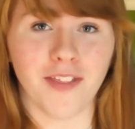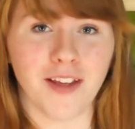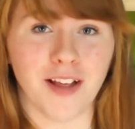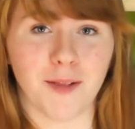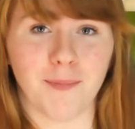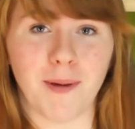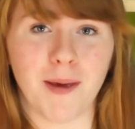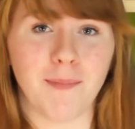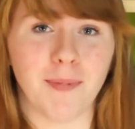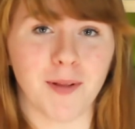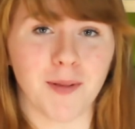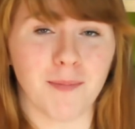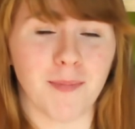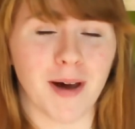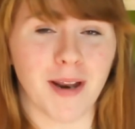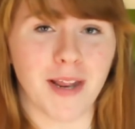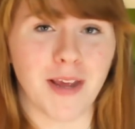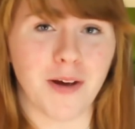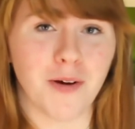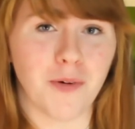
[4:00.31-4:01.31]
these people's
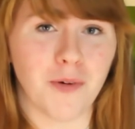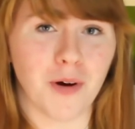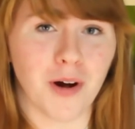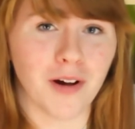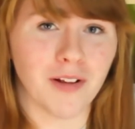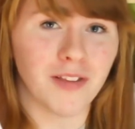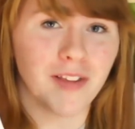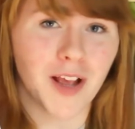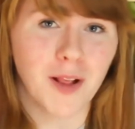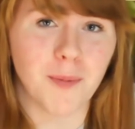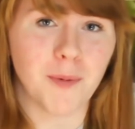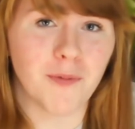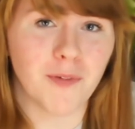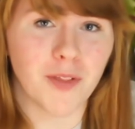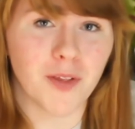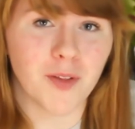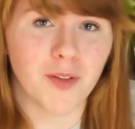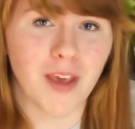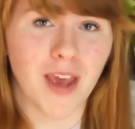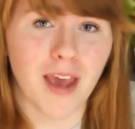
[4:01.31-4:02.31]
money who are desperate for
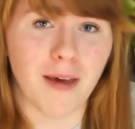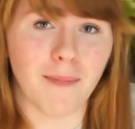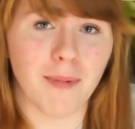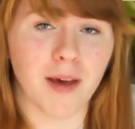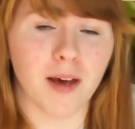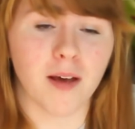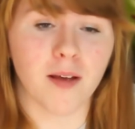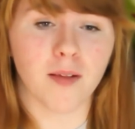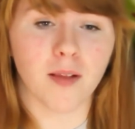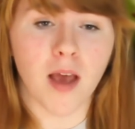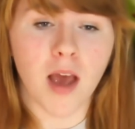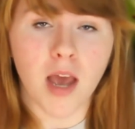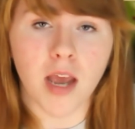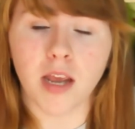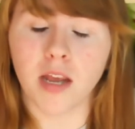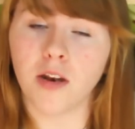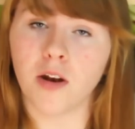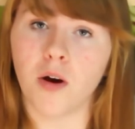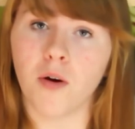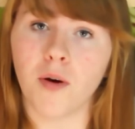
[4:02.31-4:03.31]
this game, because
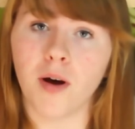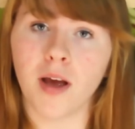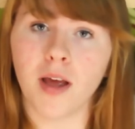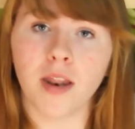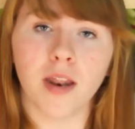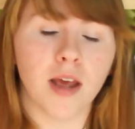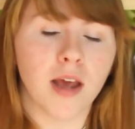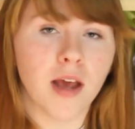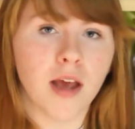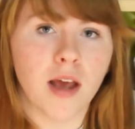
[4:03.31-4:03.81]
you know what?